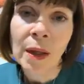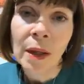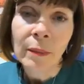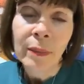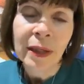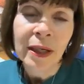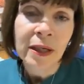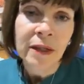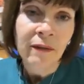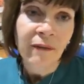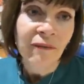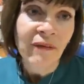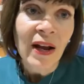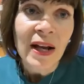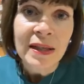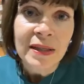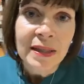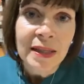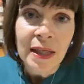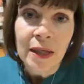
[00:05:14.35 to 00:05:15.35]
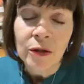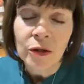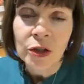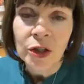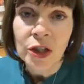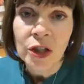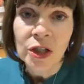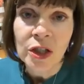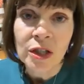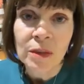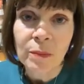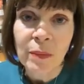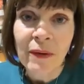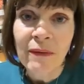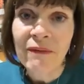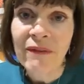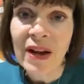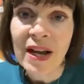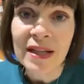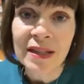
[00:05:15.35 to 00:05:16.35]
Because fat cells should just be
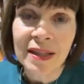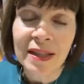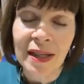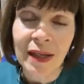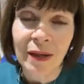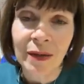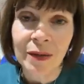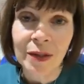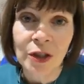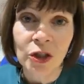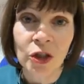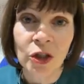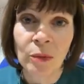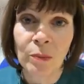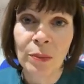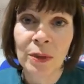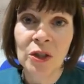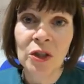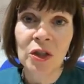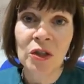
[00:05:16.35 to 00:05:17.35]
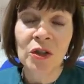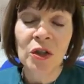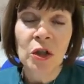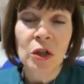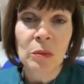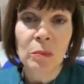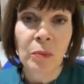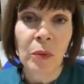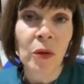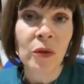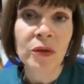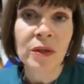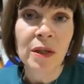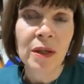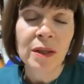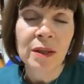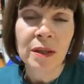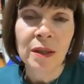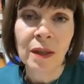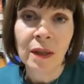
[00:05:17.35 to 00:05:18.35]
fat cells. It should be just a
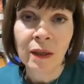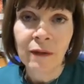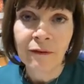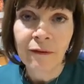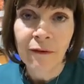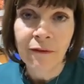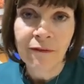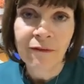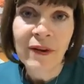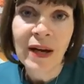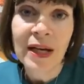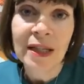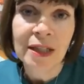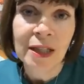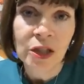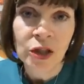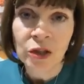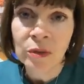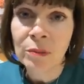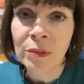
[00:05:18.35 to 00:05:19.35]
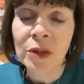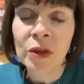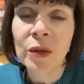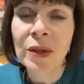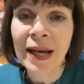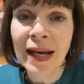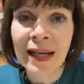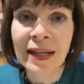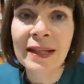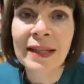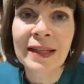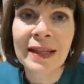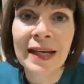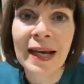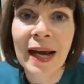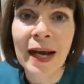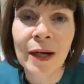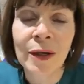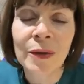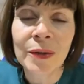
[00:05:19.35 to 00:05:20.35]
deposit for fat. It shouldn't be doing anything
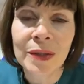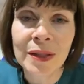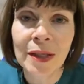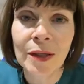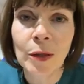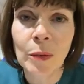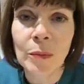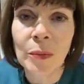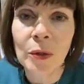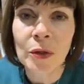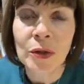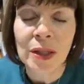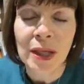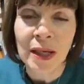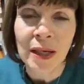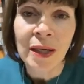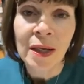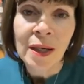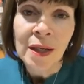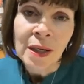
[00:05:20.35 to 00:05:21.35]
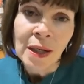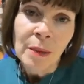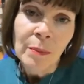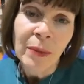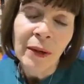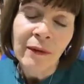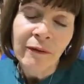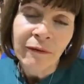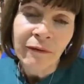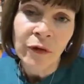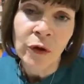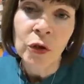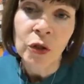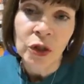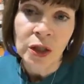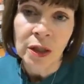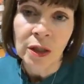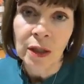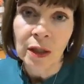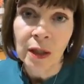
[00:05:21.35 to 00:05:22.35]
else in the body. But
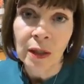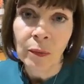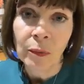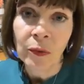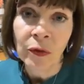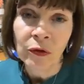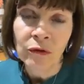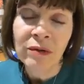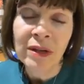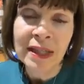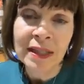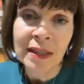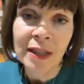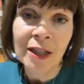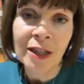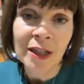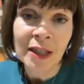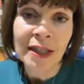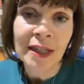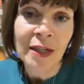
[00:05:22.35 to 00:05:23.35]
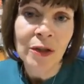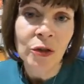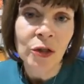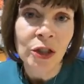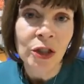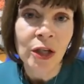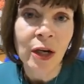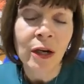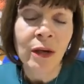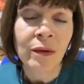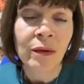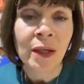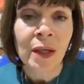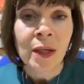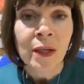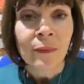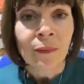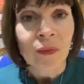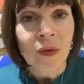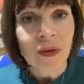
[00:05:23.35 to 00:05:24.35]
unfortunately, with the research has now shown
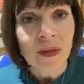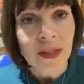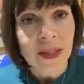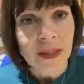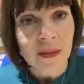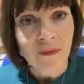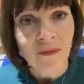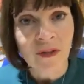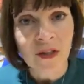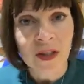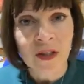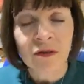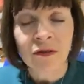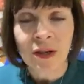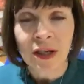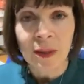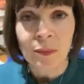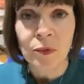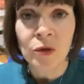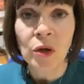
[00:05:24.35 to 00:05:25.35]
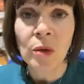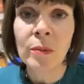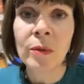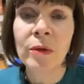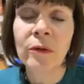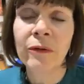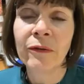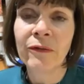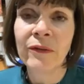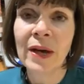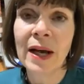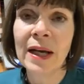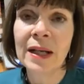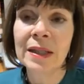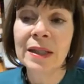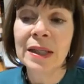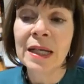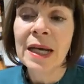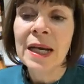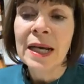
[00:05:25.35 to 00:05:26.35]
that this visceral abdominal
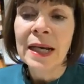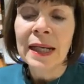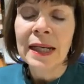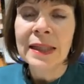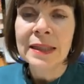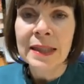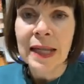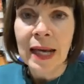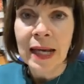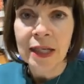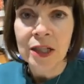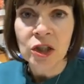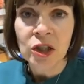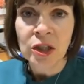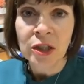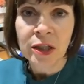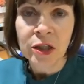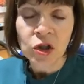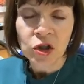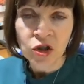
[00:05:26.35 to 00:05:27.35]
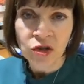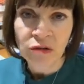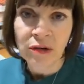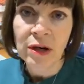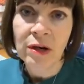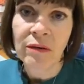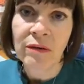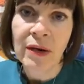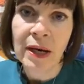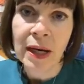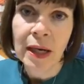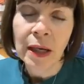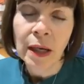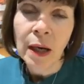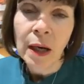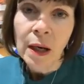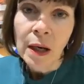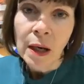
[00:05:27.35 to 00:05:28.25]
fat is actually triggering